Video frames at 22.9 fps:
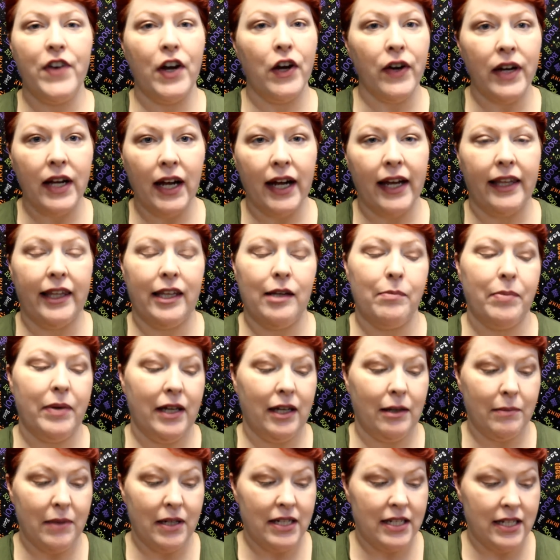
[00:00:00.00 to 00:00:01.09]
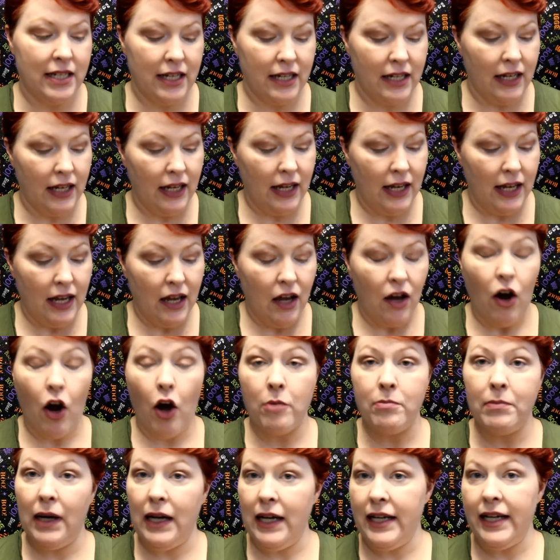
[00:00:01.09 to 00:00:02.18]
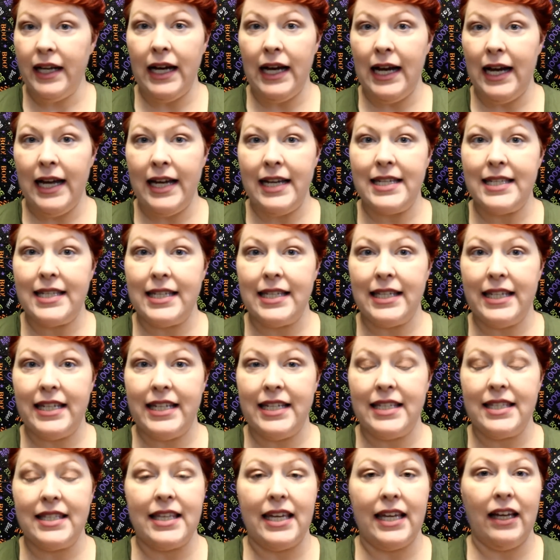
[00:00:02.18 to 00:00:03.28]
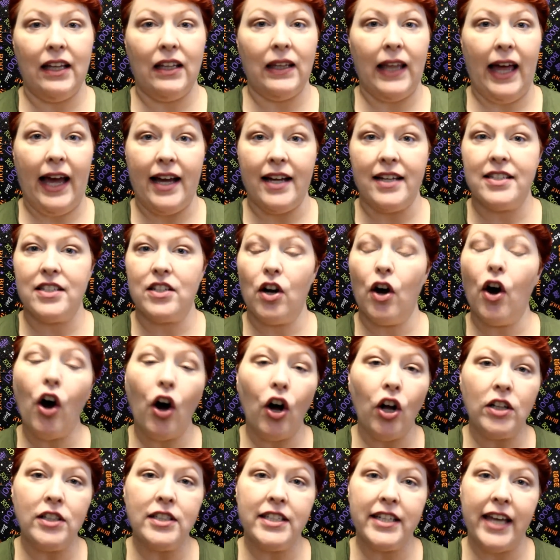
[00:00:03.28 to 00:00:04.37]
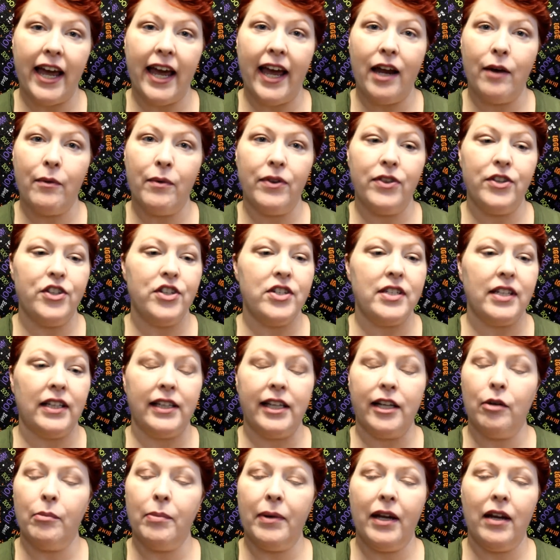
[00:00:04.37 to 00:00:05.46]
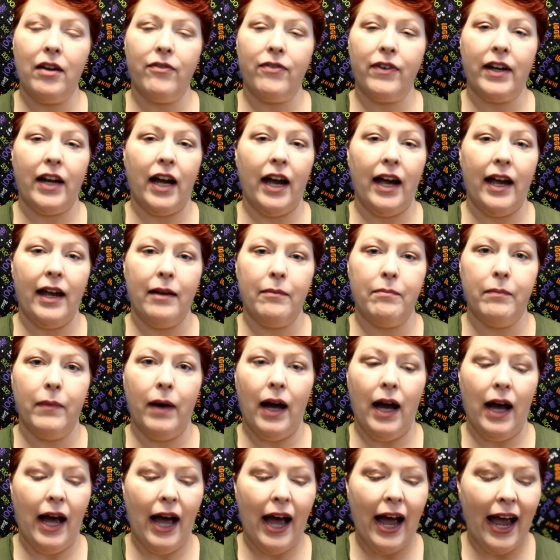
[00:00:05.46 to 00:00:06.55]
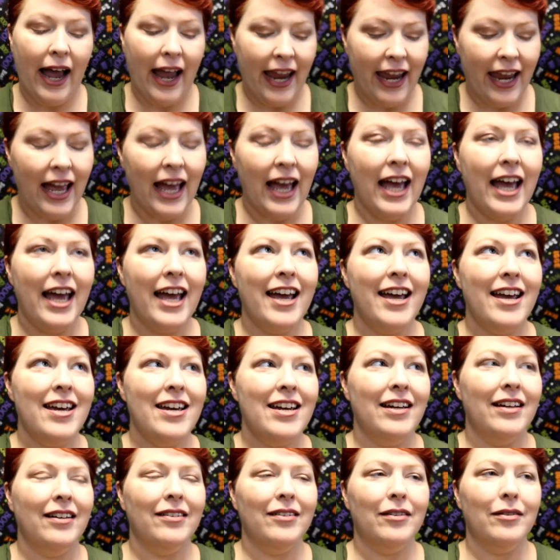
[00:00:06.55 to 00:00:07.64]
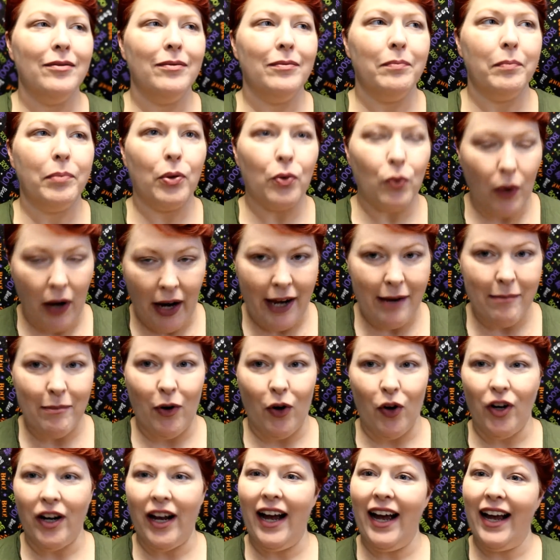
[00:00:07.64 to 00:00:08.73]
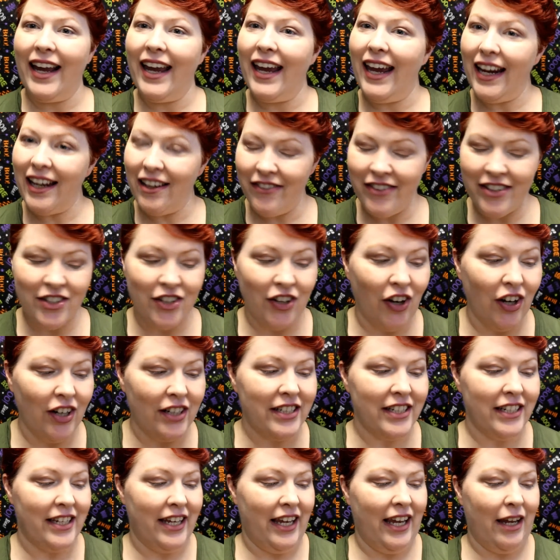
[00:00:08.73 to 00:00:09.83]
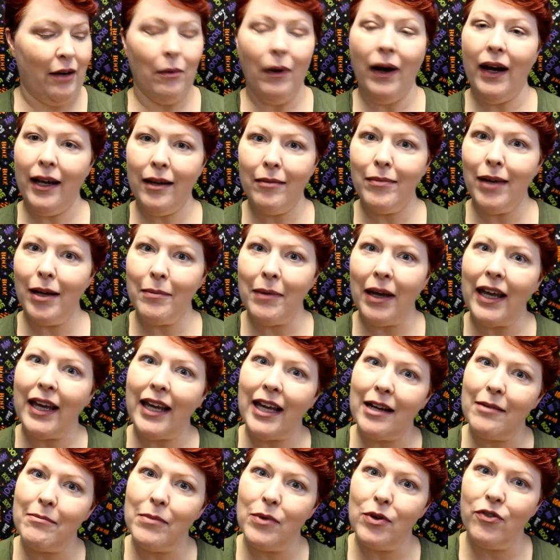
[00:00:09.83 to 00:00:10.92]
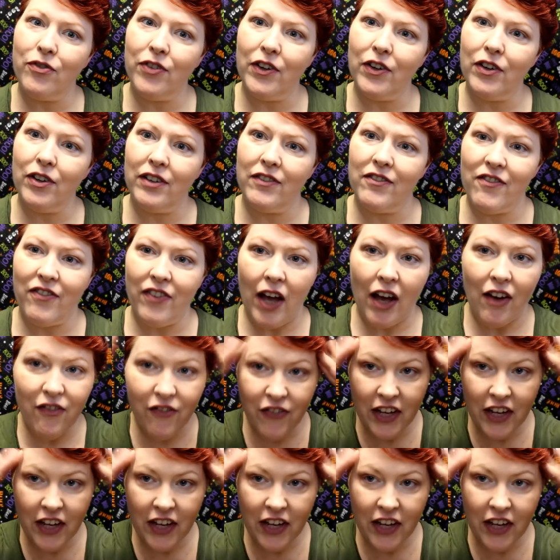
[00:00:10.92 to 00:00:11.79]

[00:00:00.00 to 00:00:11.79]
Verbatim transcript: very highly pigmented. On my eyes, at least, they'll last all day with just a little bit of an eye... eye primer. I can't even talk today. Why am I making a movie, a